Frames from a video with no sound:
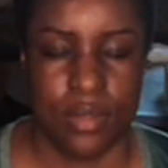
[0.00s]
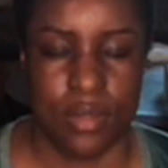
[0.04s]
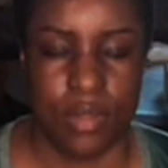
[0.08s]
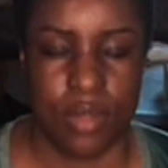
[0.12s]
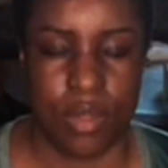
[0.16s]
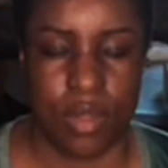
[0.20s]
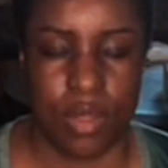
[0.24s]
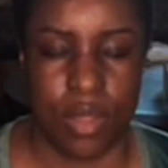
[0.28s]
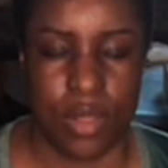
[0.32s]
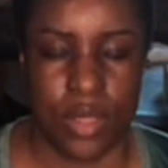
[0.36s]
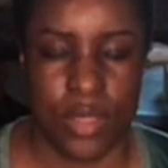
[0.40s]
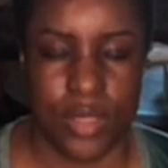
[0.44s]

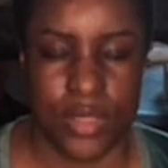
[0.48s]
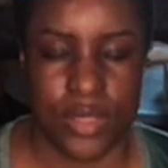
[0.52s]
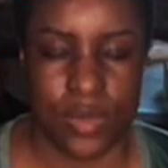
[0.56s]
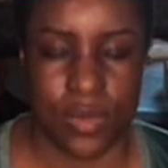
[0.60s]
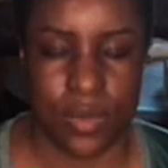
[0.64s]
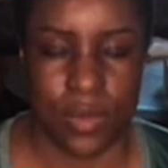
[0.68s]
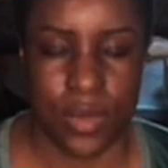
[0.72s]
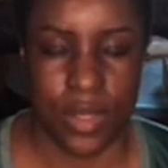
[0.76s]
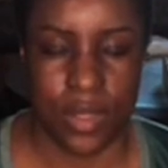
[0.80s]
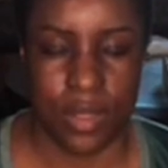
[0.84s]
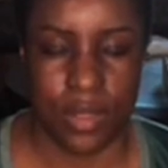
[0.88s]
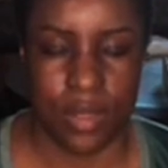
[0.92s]
All is
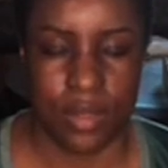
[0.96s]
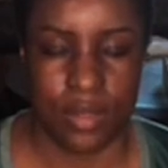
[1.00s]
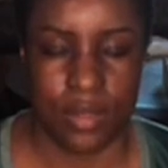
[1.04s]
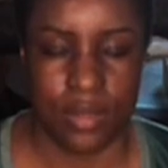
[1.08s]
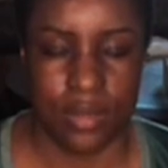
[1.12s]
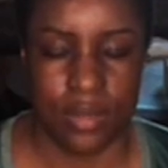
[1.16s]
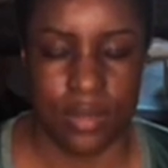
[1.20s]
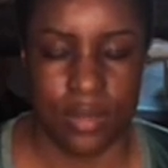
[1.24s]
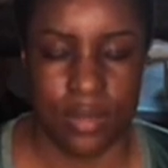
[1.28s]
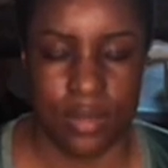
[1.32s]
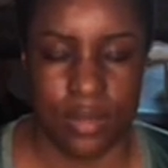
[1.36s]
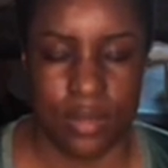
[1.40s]
well.
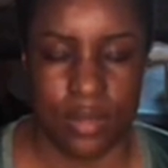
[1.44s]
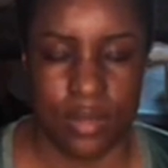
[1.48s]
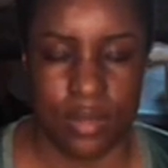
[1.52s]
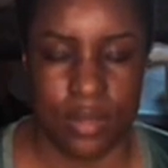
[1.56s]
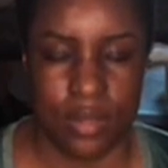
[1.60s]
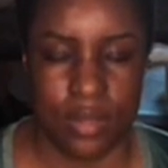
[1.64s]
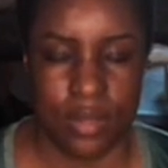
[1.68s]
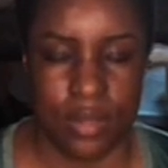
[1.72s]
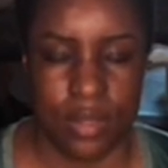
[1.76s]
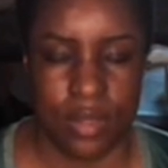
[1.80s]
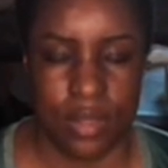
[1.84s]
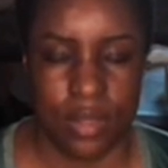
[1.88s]

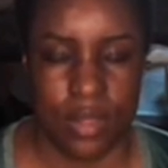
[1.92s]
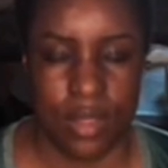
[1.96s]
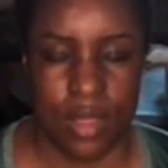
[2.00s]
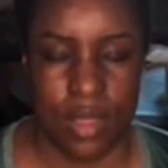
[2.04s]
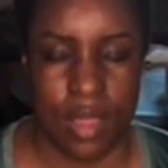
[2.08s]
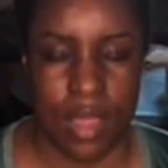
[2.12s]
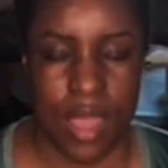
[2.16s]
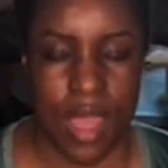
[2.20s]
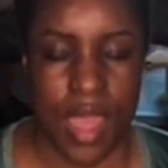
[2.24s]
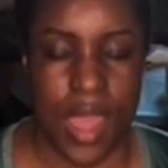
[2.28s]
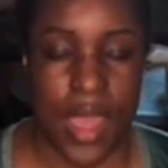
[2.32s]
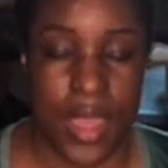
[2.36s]

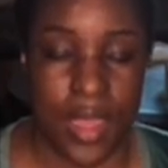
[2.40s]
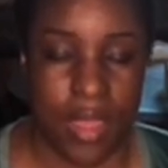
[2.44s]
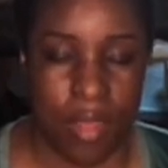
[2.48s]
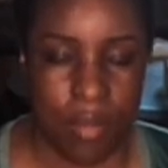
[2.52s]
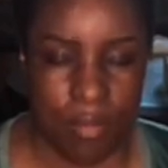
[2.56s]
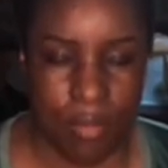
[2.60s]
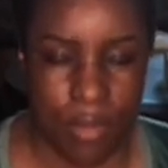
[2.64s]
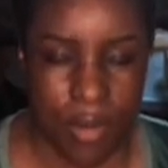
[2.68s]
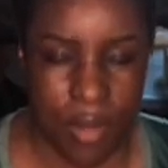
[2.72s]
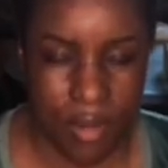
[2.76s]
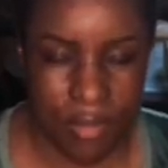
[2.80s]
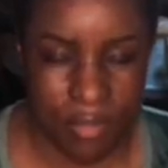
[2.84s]
I am
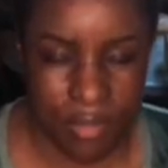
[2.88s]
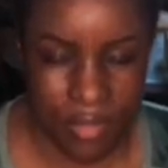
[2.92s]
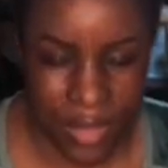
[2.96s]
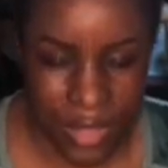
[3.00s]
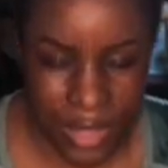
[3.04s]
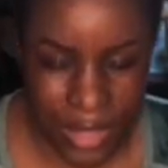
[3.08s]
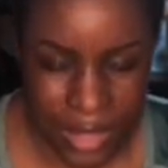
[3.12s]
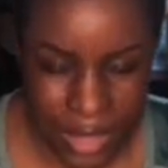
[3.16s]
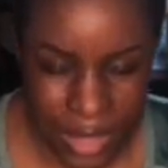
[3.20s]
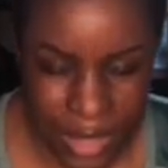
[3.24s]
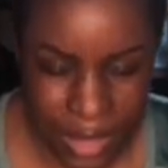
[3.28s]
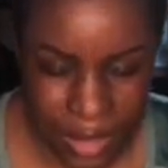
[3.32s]

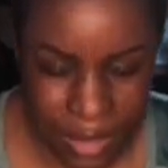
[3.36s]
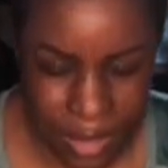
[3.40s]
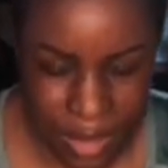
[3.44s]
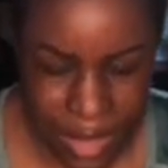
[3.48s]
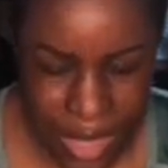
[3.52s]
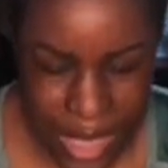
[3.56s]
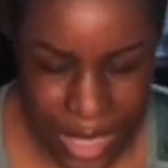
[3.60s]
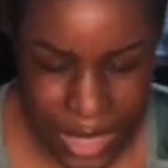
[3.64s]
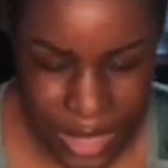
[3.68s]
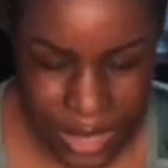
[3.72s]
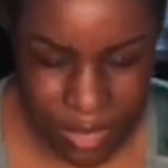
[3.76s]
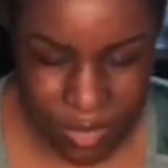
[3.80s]
perfectly
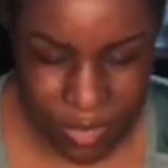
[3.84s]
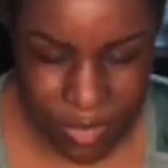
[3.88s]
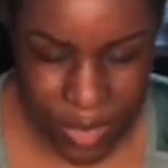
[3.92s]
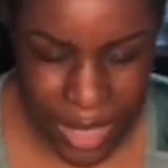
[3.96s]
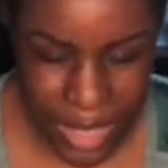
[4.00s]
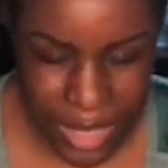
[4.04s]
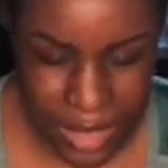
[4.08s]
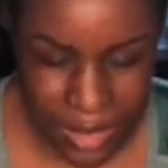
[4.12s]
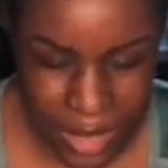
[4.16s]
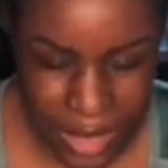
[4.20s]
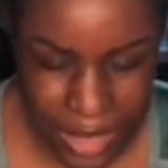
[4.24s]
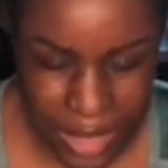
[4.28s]
and
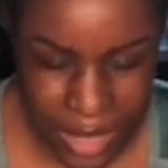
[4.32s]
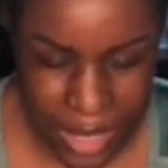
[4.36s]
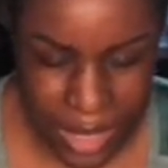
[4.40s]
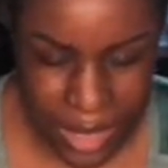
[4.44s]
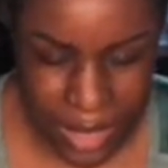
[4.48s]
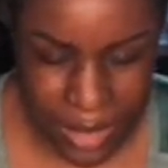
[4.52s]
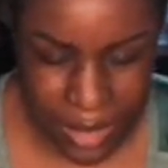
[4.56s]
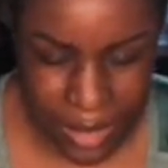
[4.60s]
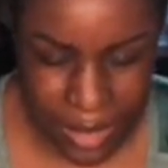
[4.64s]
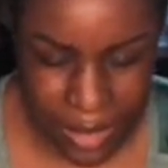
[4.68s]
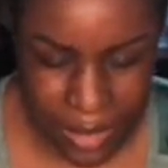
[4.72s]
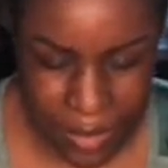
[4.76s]
divinely
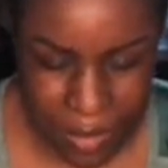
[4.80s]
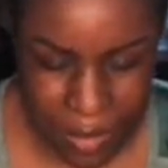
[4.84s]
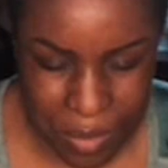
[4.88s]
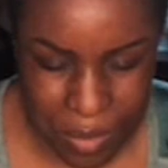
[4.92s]
guided.